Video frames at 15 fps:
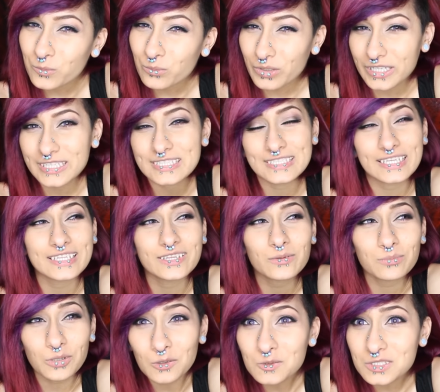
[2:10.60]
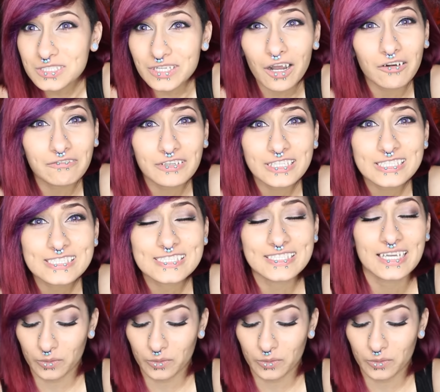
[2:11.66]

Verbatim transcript: but it's like the post office.